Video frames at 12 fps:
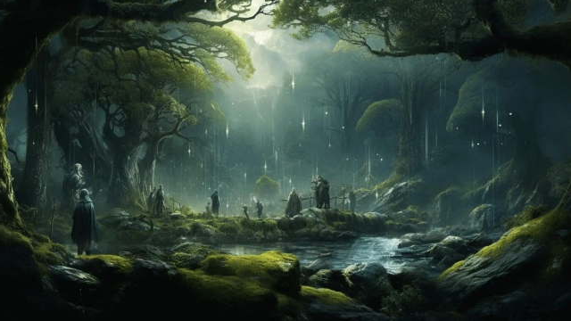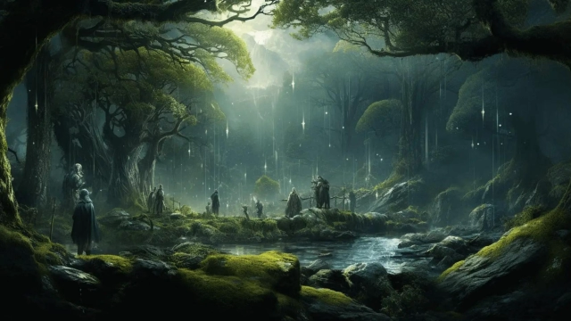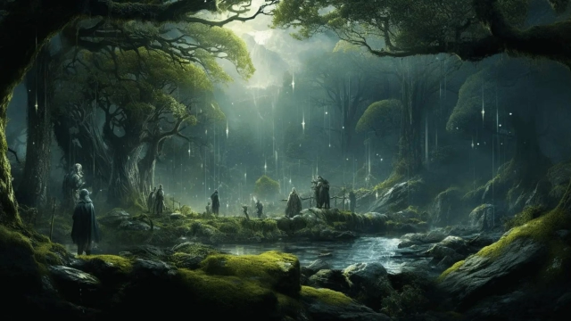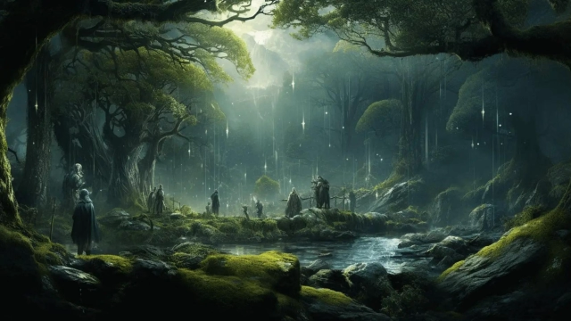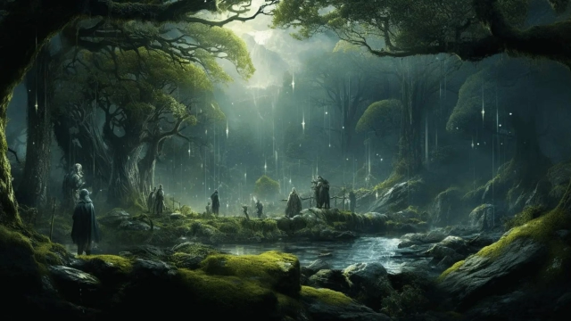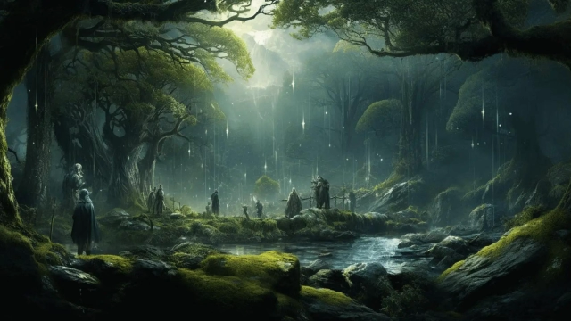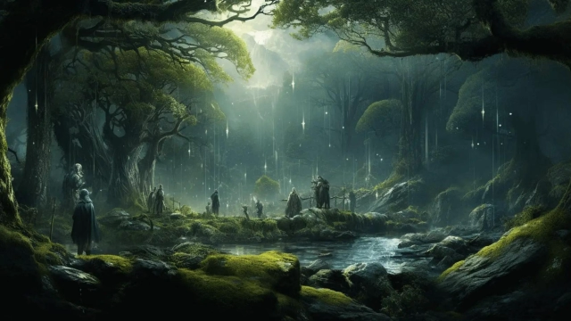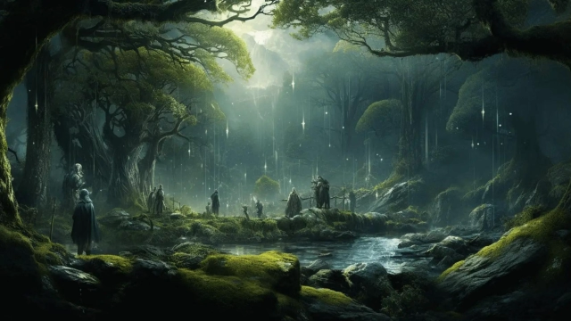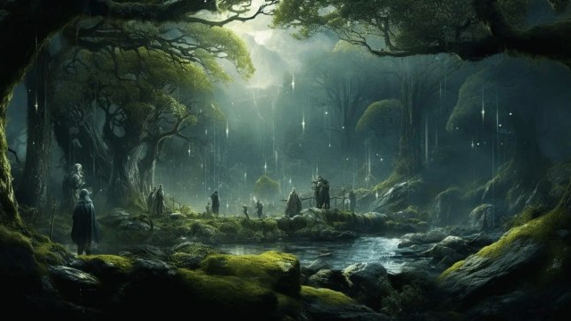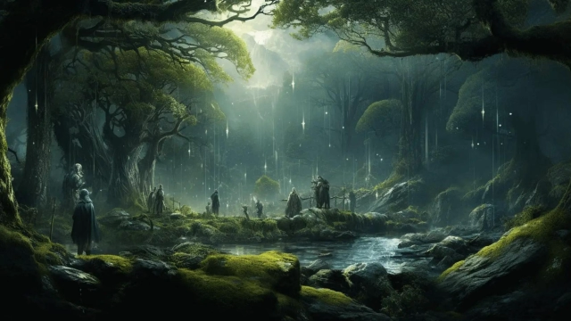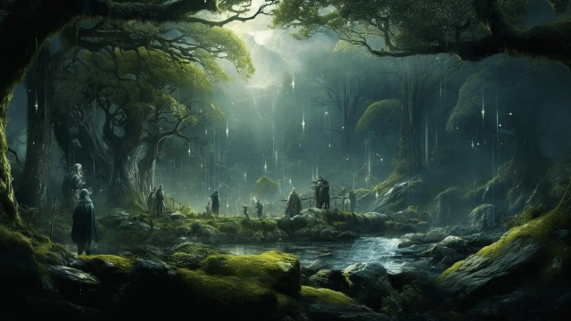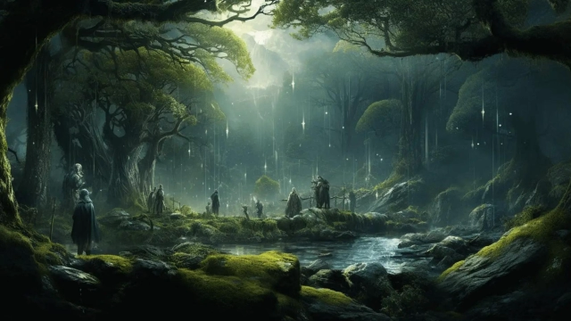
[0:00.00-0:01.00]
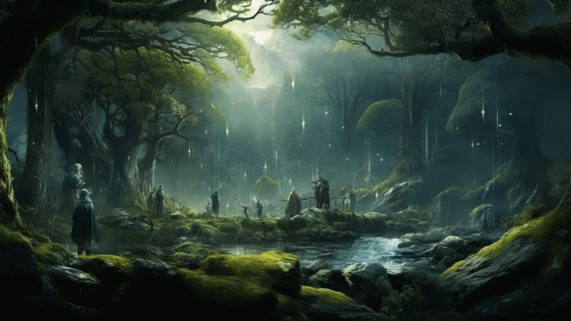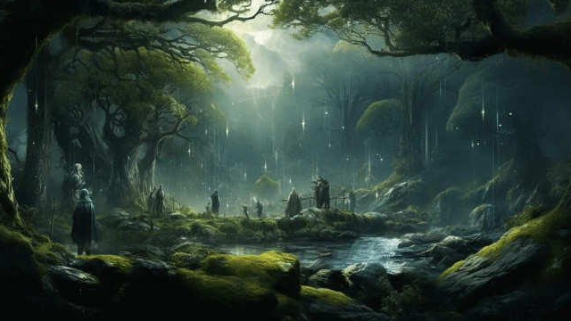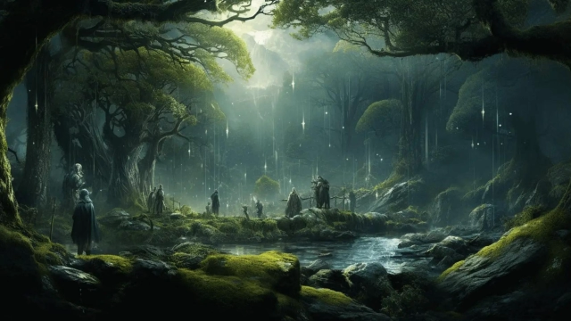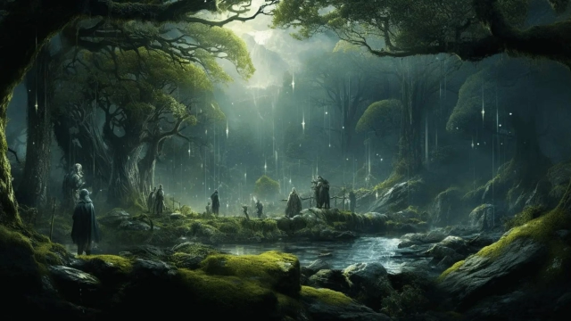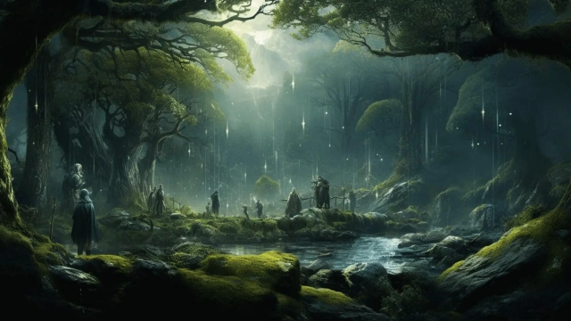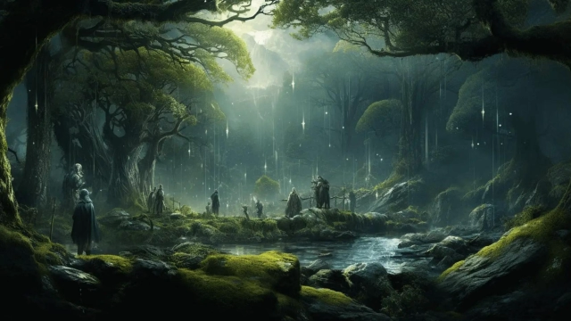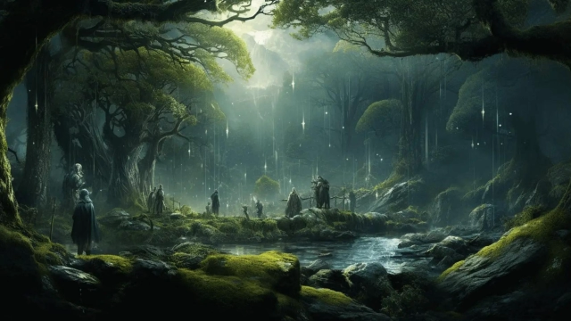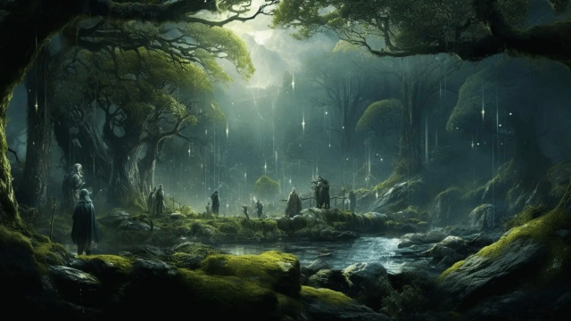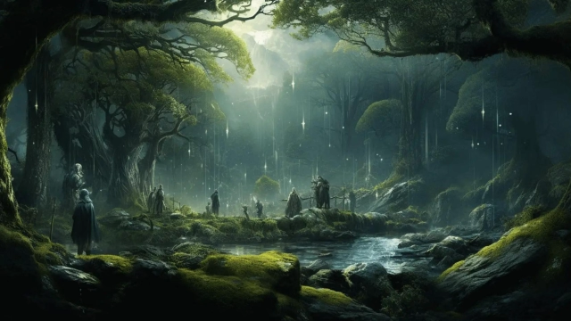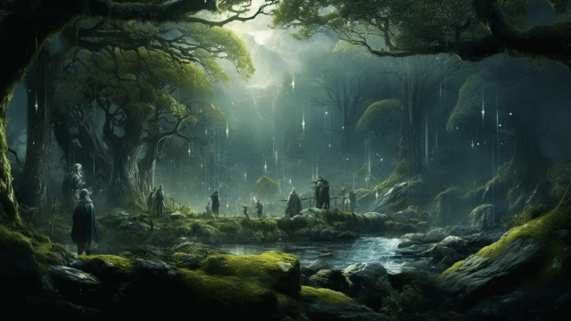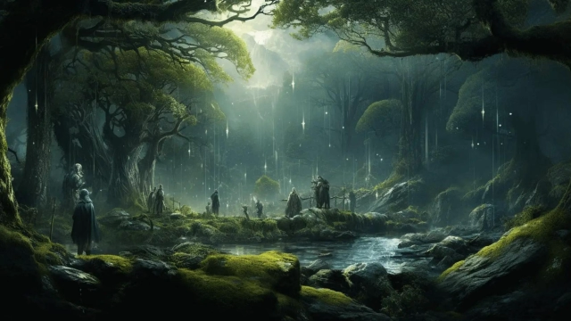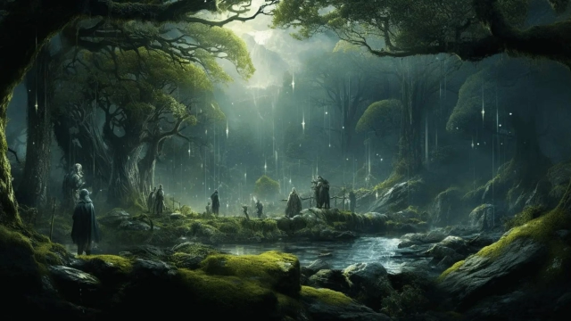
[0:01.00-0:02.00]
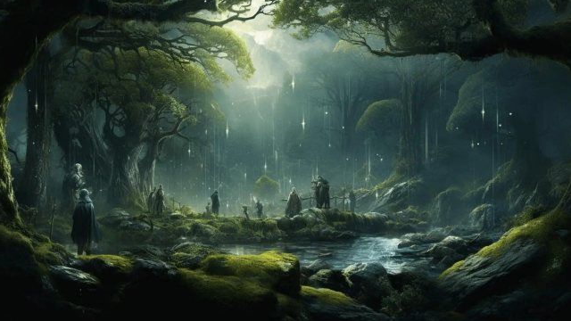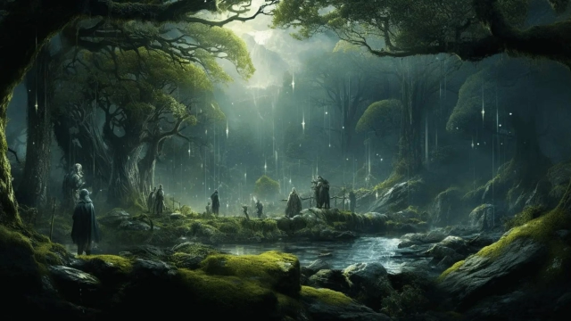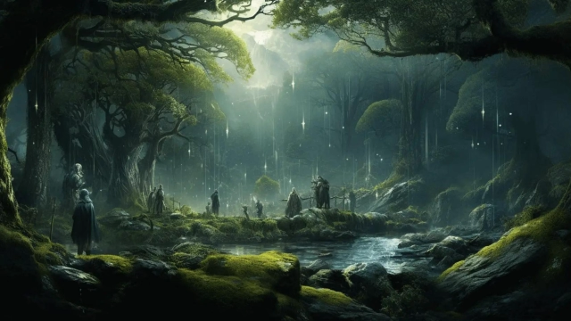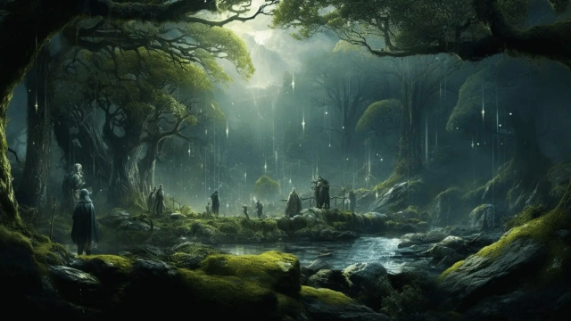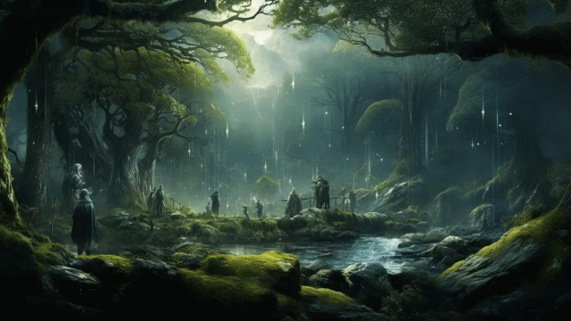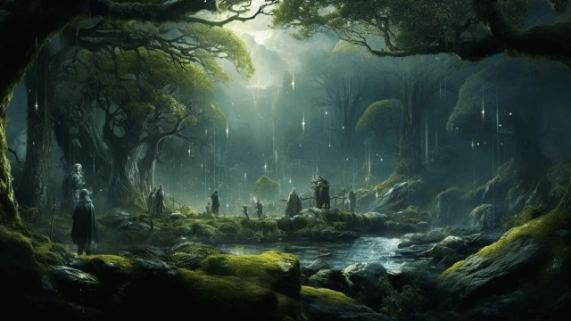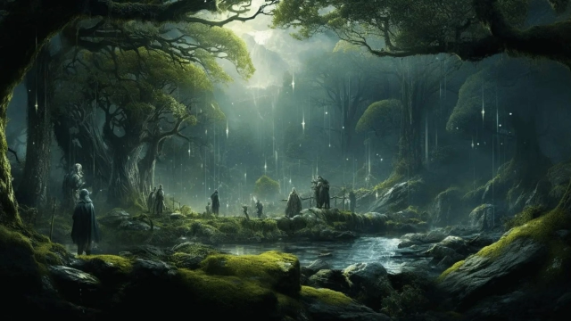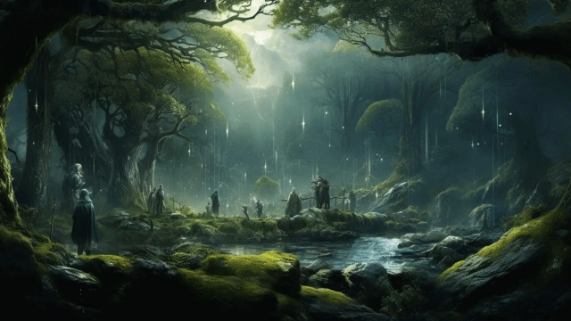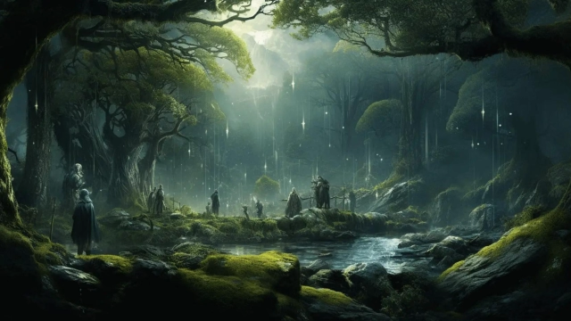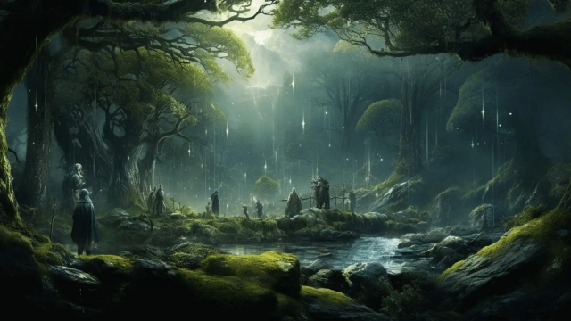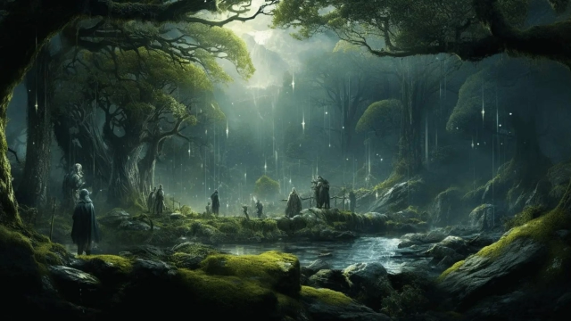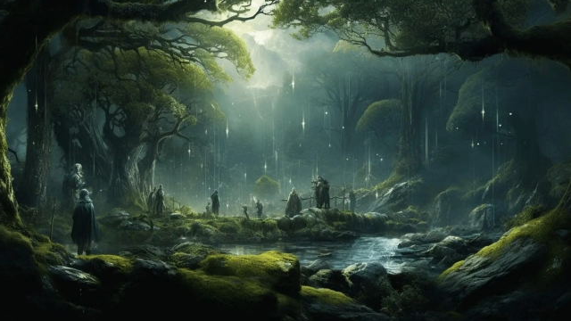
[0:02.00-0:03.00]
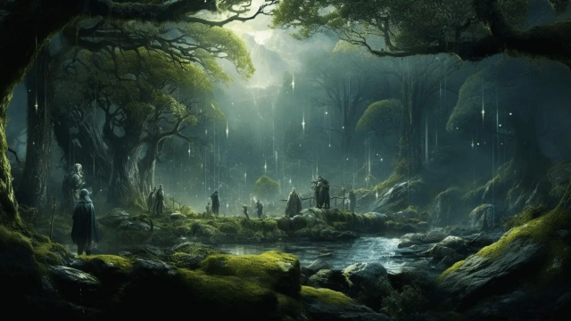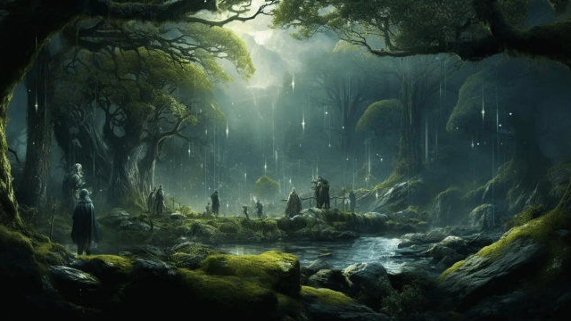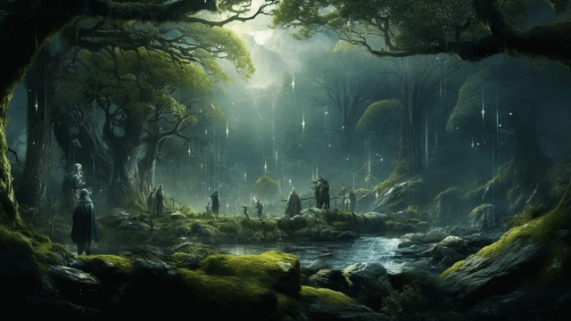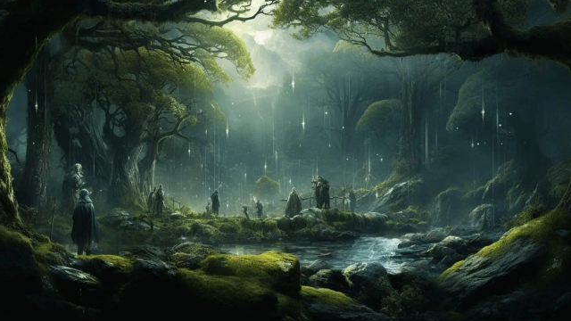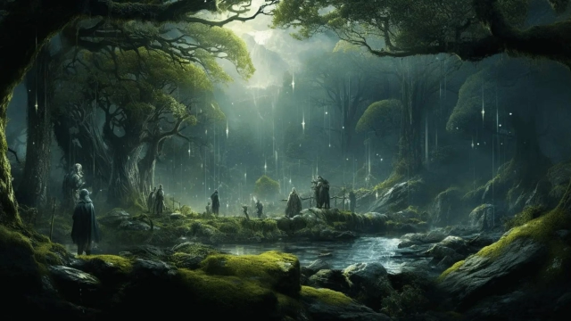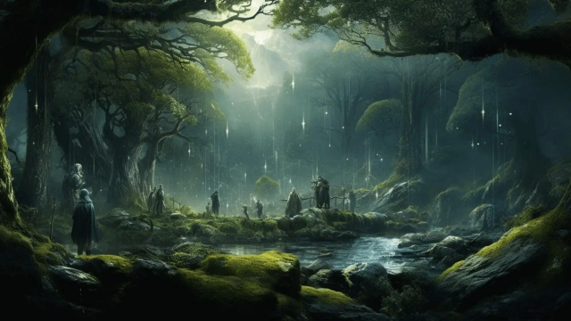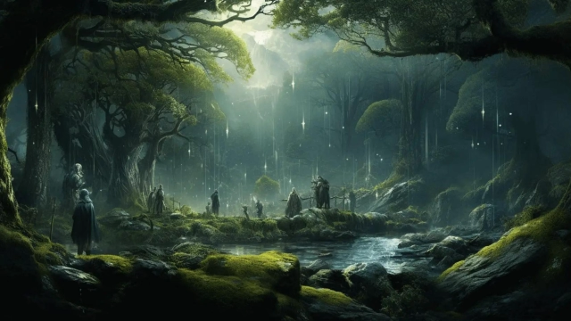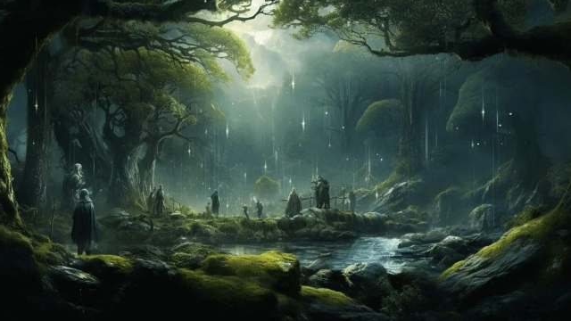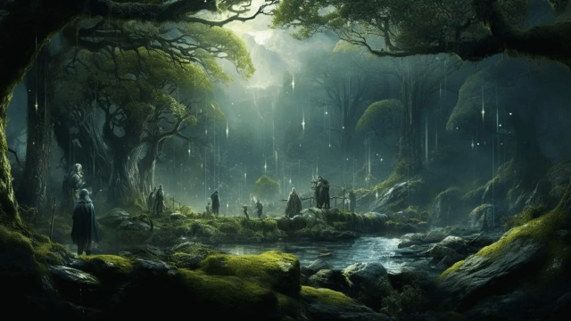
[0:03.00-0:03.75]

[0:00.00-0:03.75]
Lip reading: No face is visible, so there are no lips to read.